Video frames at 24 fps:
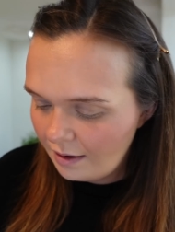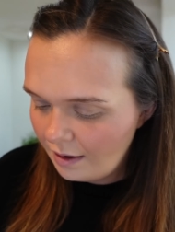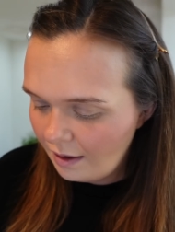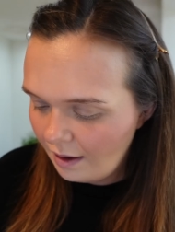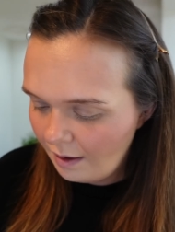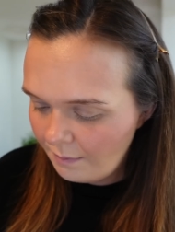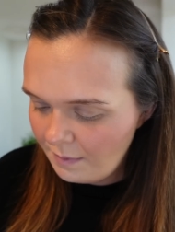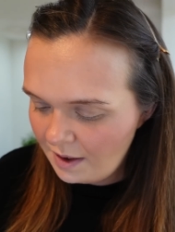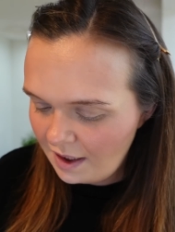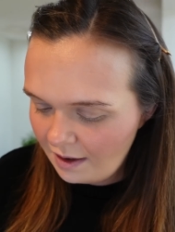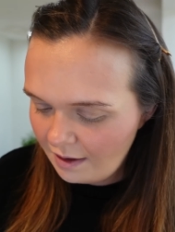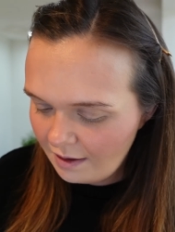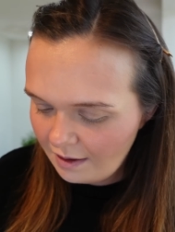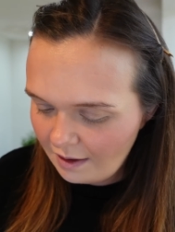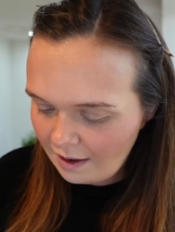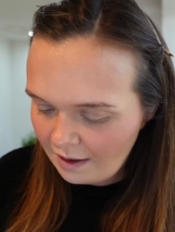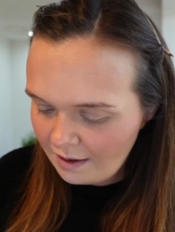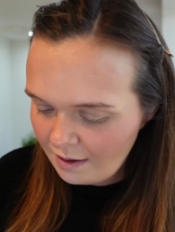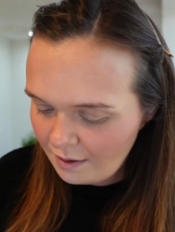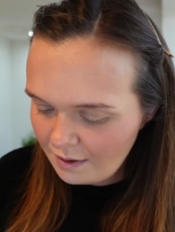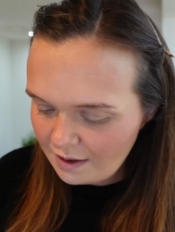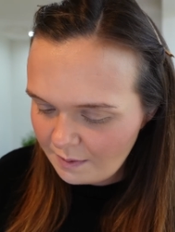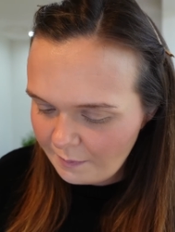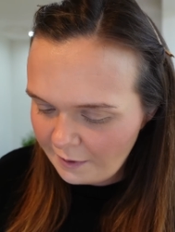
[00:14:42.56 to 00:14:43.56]
I mean,
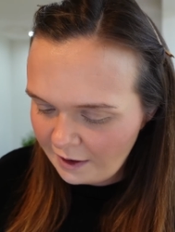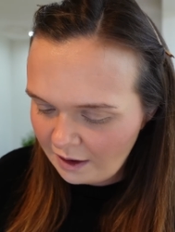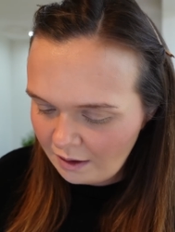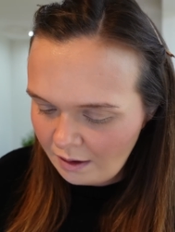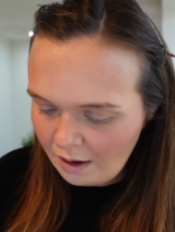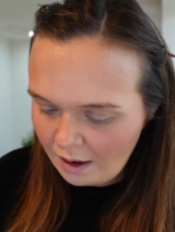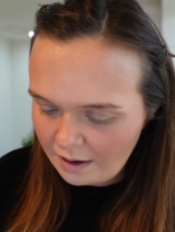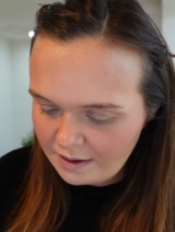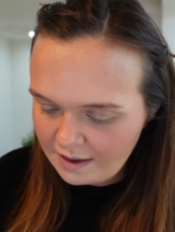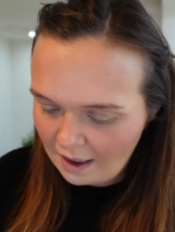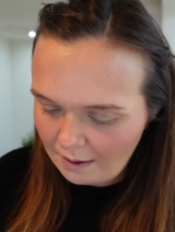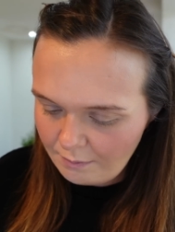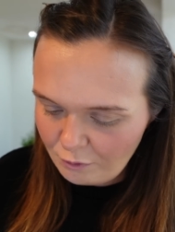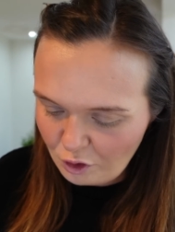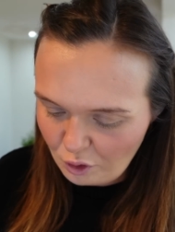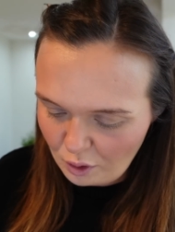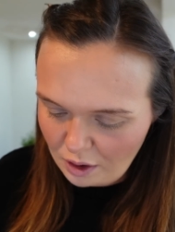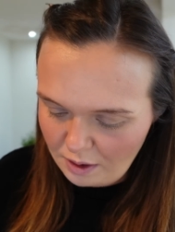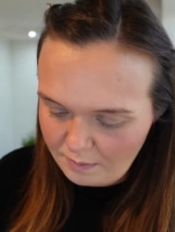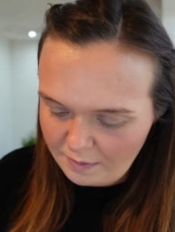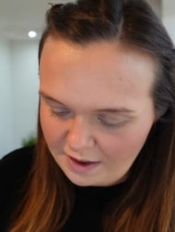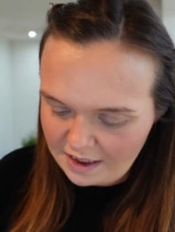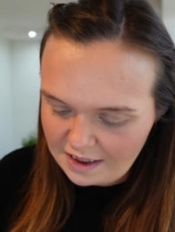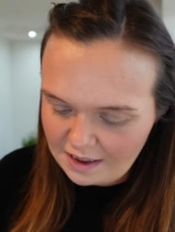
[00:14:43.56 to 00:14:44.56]
I don't spend a lot of time
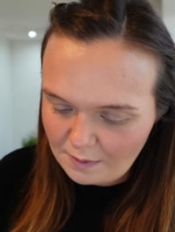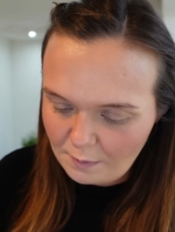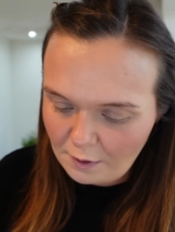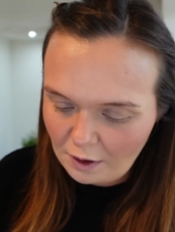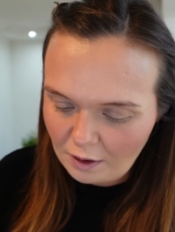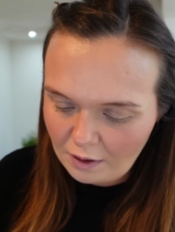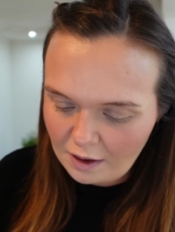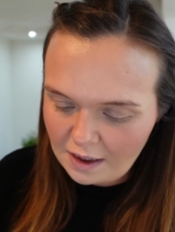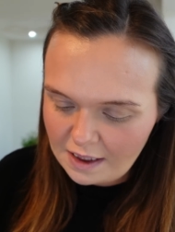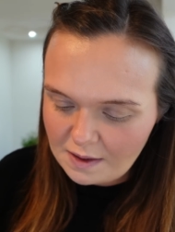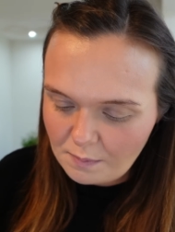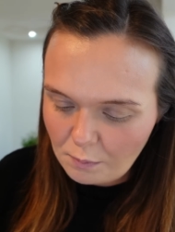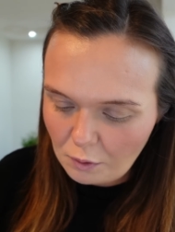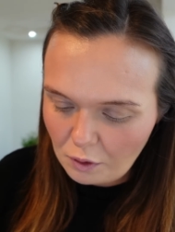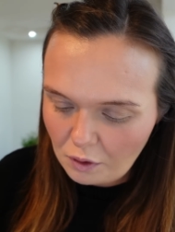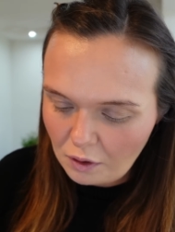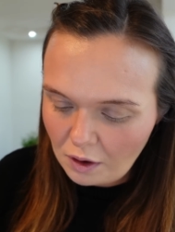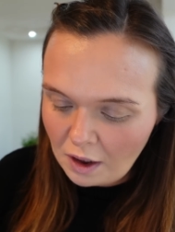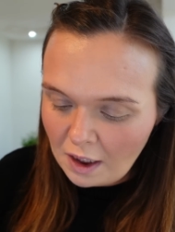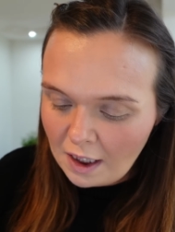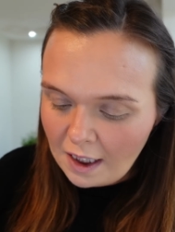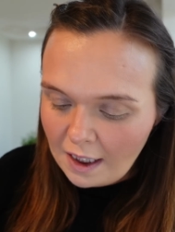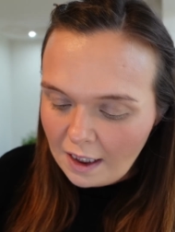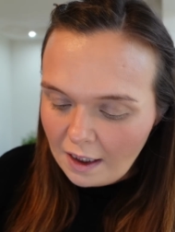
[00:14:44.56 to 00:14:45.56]
dreaming, to be honest, but